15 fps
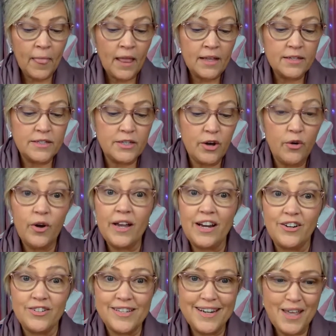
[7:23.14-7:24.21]
So
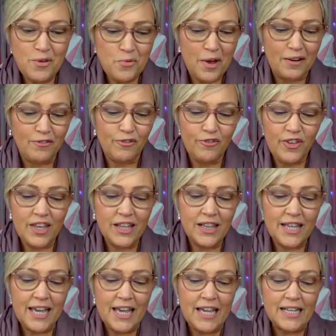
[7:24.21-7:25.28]
here's another one.
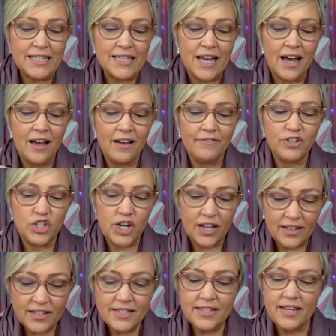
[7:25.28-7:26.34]
Feelings of
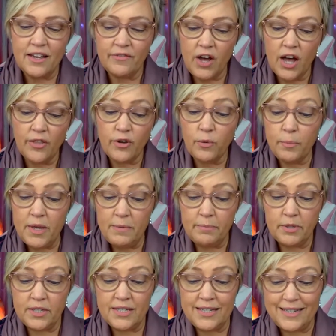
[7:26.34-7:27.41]
jealousy of other
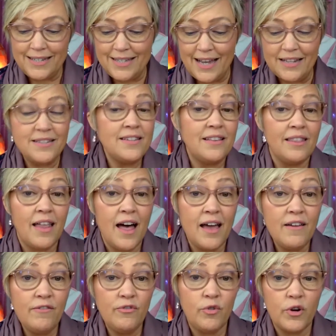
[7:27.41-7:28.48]
people's success in
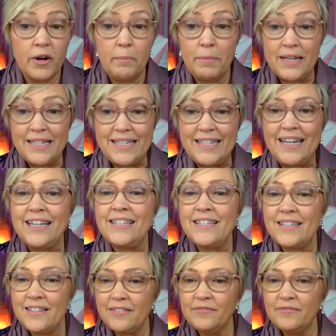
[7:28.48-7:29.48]
life or in business.